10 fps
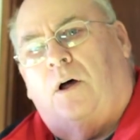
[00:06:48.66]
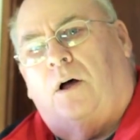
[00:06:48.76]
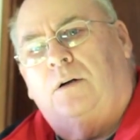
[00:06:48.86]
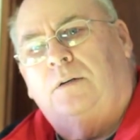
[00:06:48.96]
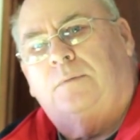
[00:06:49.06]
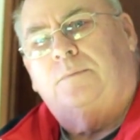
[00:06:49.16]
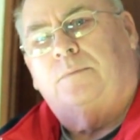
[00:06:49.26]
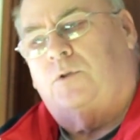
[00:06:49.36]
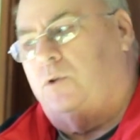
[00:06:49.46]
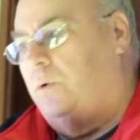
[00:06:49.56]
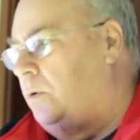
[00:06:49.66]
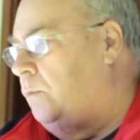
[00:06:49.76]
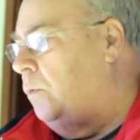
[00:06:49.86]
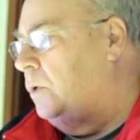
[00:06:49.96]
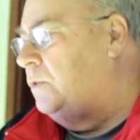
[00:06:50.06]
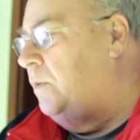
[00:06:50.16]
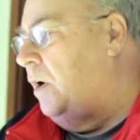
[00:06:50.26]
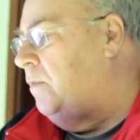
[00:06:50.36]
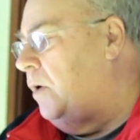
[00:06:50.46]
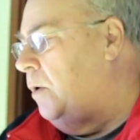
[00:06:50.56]
long, so it works
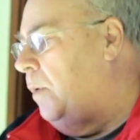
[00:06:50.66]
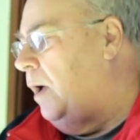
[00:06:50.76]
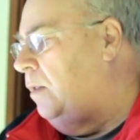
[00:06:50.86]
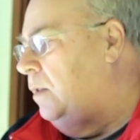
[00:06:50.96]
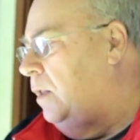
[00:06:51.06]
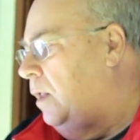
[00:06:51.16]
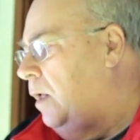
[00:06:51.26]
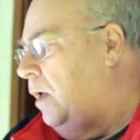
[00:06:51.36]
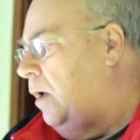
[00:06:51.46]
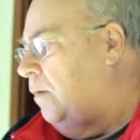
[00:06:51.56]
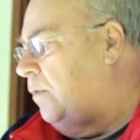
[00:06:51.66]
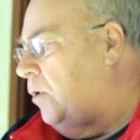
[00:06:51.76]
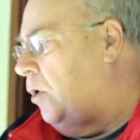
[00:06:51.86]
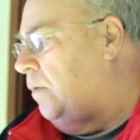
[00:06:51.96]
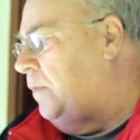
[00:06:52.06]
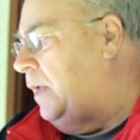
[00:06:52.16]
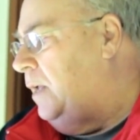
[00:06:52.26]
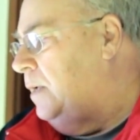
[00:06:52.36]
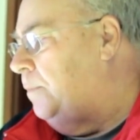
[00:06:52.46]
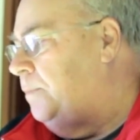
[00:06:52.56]
very, very well for an
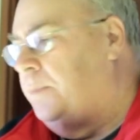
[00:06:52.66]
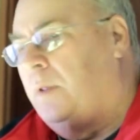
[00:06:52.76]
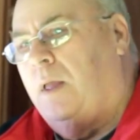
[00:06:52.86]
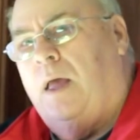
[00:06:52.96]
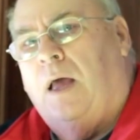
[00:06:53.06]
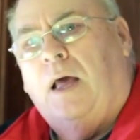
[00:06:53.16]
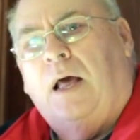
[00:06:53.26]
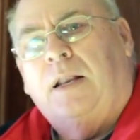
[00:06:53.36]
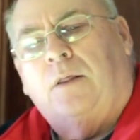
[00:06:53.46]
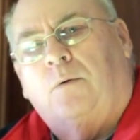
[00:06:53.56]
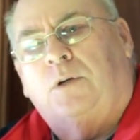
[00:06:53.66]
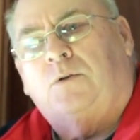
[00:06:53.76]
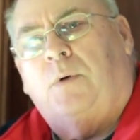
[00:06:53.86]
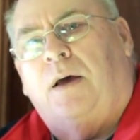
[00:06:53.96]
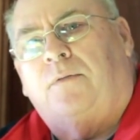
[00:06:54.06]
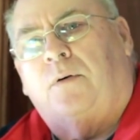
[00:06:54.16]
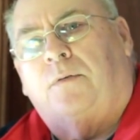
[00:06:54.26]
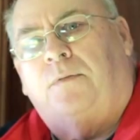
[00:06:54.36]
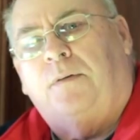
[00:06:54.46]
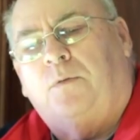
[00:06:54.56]
RV. Now, the ones we have for
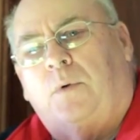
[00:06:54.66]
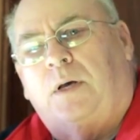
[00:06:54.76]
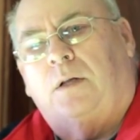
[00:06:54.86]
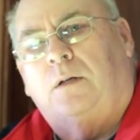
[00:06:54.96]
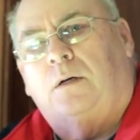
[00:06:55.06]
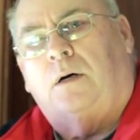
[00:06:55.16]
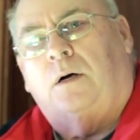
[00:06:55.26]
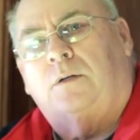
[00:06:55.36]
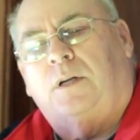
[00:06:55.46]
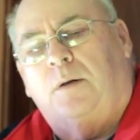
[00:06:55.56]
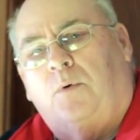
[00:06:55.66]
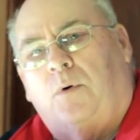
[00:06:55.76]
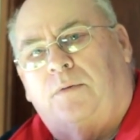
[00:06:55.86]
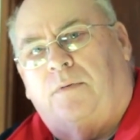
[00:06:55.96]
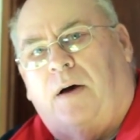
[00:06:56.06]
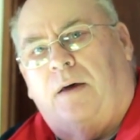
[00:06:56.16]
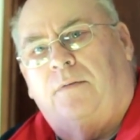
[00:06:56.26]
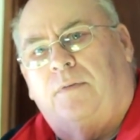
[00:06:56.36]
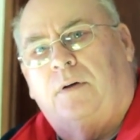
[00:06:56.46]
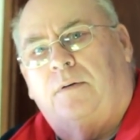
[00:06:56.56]
a fifth wheel are
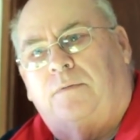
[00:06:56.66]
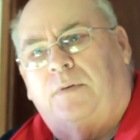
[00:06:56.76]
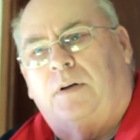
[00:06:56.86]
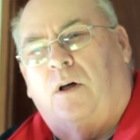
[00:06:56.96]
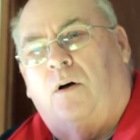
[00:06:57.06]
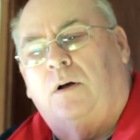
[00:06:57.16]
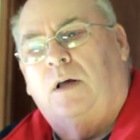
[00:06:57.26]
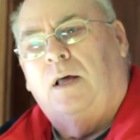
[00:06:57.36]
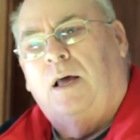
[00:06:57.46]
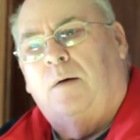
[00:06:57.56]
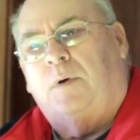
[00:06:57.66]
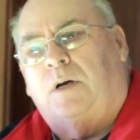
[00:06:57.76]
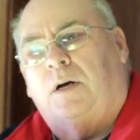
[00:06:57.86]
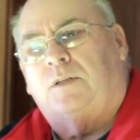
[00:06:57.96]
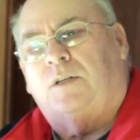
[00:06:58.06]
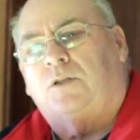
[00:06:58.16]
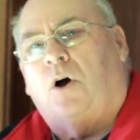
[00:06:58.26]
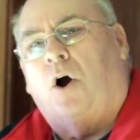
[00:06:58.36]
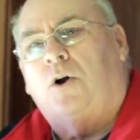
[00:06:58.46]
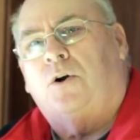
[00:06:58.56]
10.5 feet long because it's
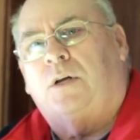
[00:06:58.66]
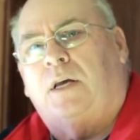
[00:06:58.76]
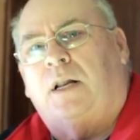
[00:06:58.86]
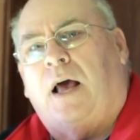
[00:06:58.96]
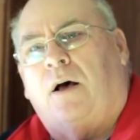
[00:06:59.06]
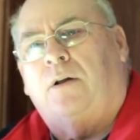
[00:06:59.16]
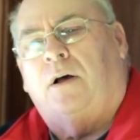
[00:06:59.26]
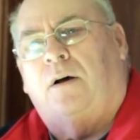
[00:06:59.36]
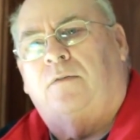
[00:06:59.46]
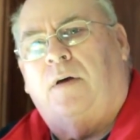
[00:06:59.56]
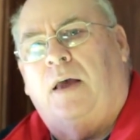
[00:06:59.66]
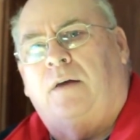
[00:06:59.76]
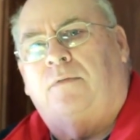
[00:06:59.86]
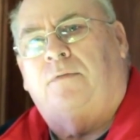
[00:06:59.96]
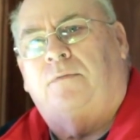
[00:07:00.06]
harder to get out of a